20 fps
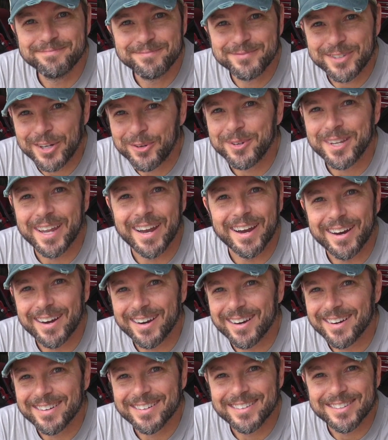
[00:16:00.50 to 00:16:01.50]
Don't
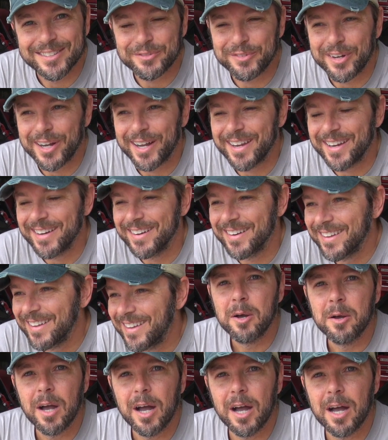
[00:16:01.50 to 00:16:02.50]
care. It's fine.
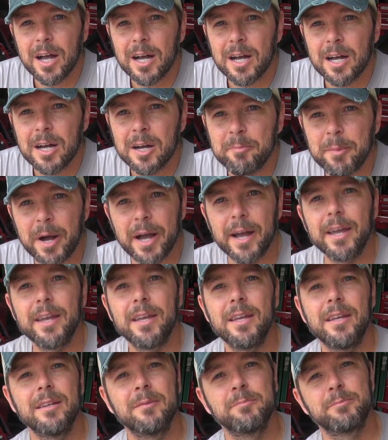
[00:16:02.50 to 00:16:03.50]

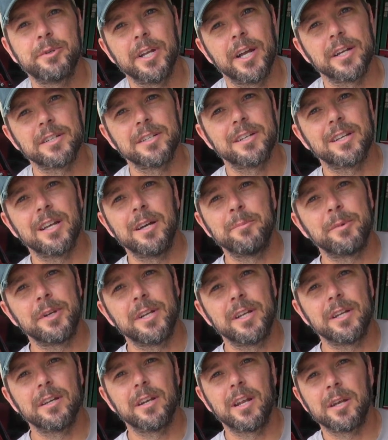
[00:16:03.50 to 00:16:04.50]
My production
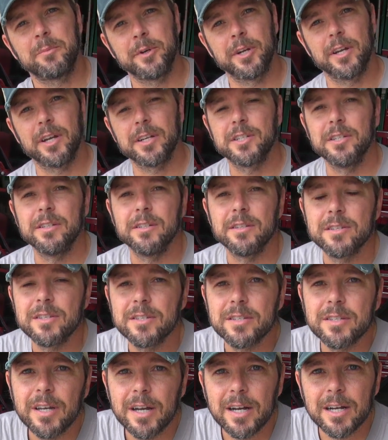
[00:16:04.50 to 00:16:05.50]
company, Good Egg
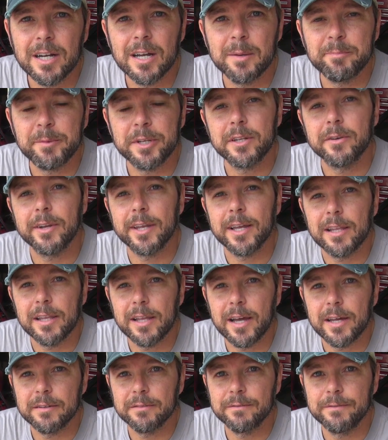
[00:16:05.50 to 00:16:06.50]
Productions, I've been doing a
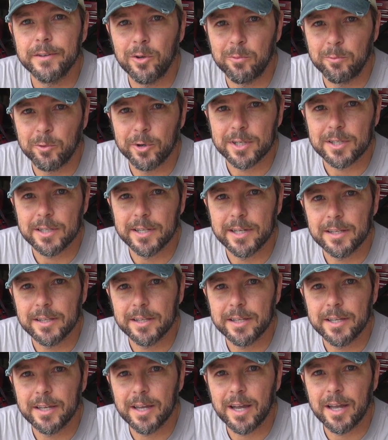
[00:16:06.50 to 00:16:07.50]
lot of film work
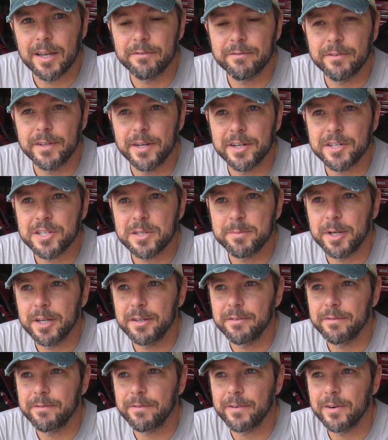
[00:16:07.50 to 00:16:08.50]
lately. I finished
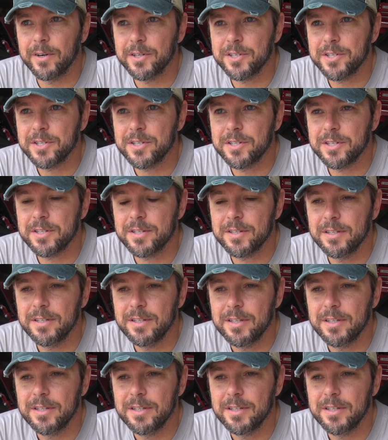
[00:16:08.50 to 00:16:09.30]
my first